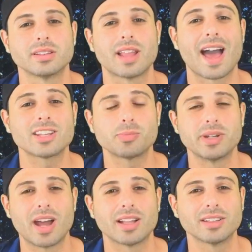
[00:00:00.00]
Last
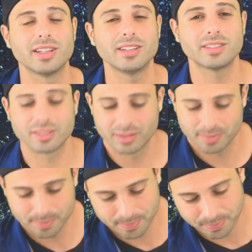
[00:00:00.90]
but not least,
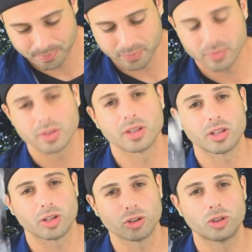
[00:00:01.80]

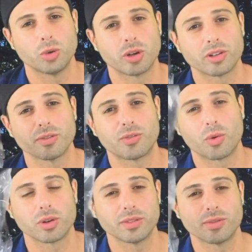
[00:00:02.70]
your
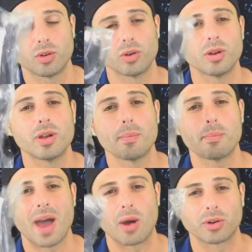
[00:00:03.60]
240 volt
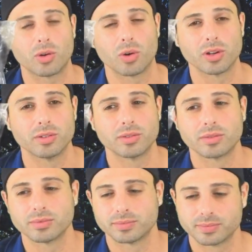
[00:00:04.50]
power cord.
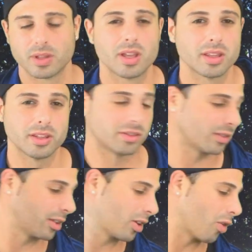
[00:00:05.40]
This is
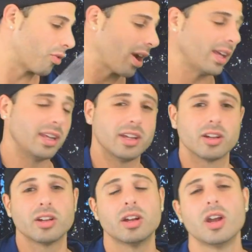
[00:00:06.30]
gonna go right
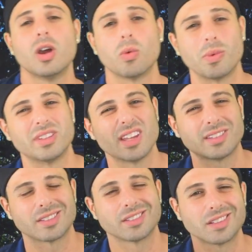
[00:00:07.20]
here when we take
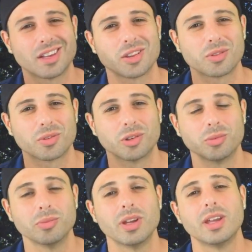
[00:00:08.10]
this into the other room
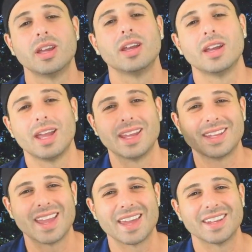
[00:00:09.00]
and
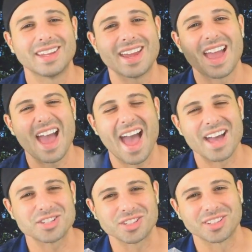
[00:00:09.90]
get it hashed.